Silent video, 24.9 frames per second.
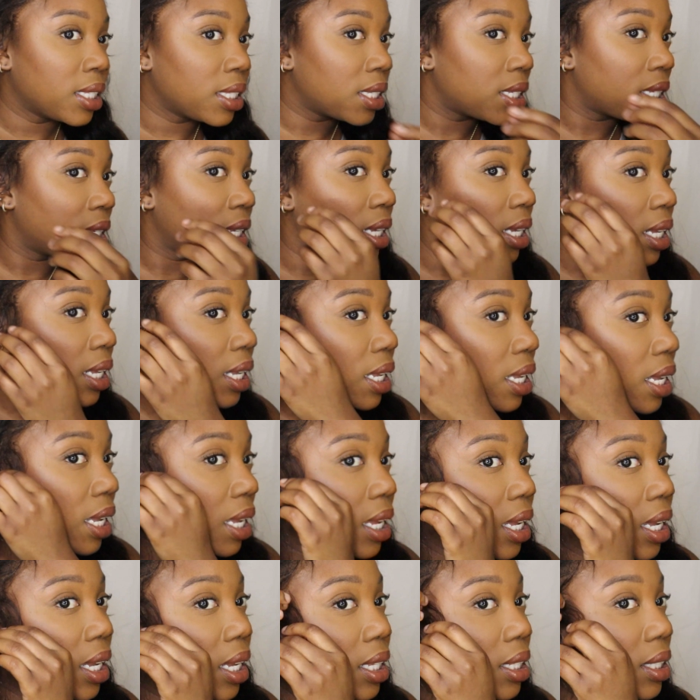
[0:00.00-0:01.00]
to
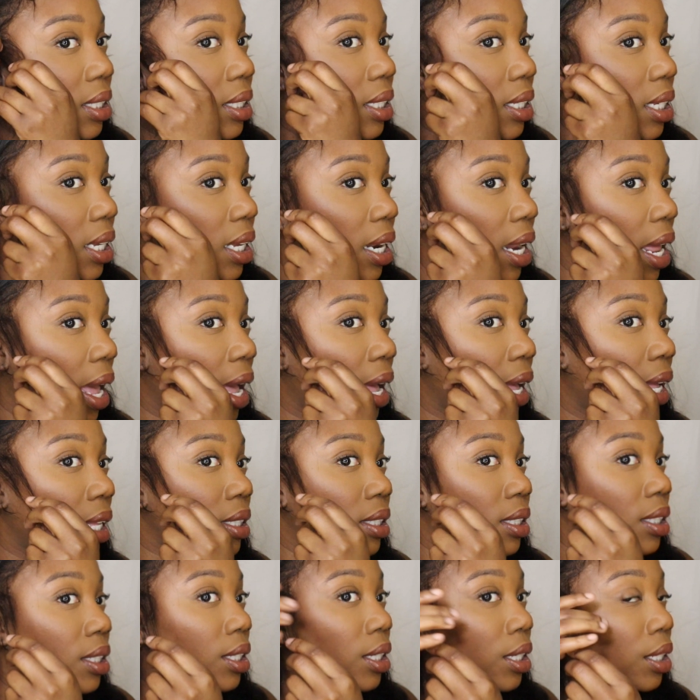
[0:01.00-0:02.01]
get into
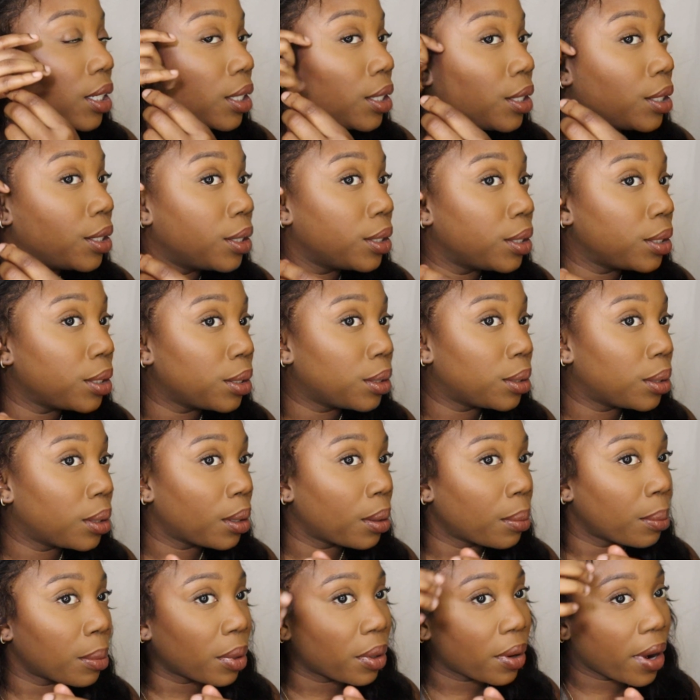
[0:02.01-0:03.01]
that too.
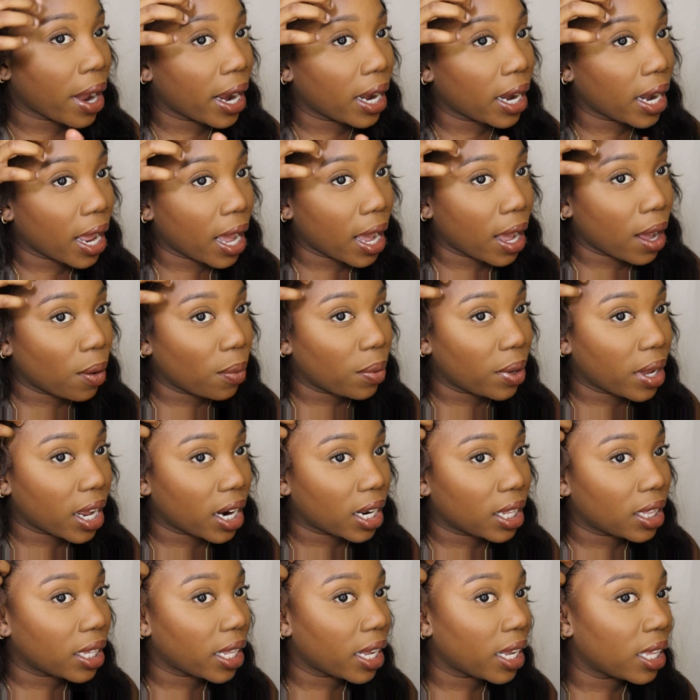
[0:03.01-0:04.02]
But right now we
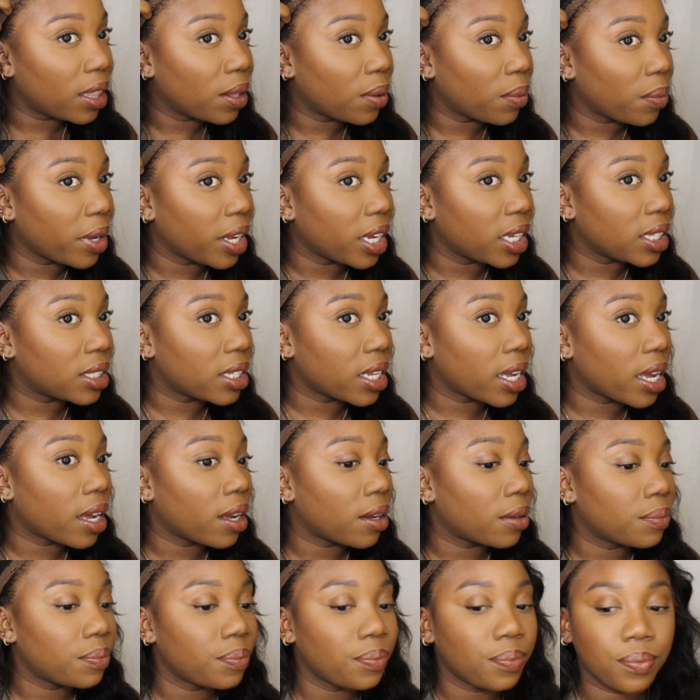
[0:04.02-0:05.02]
gotta lay the wig
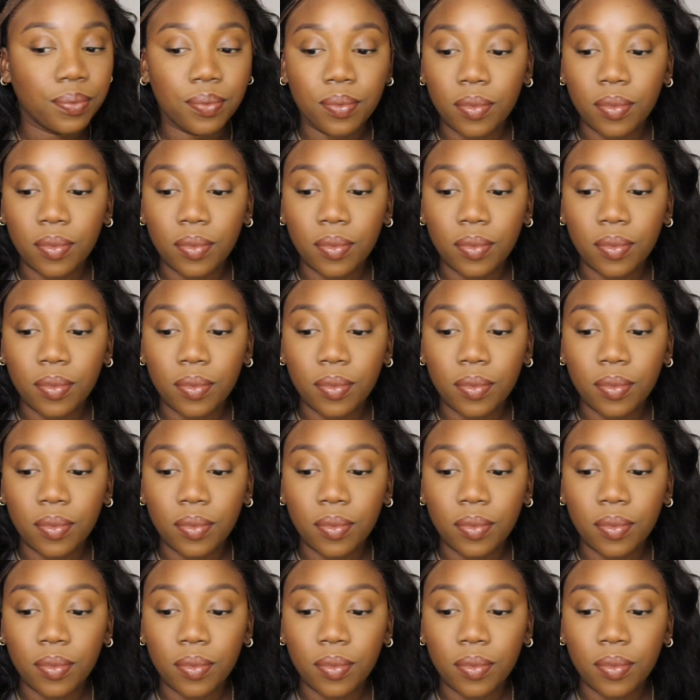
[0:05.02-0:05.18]
down.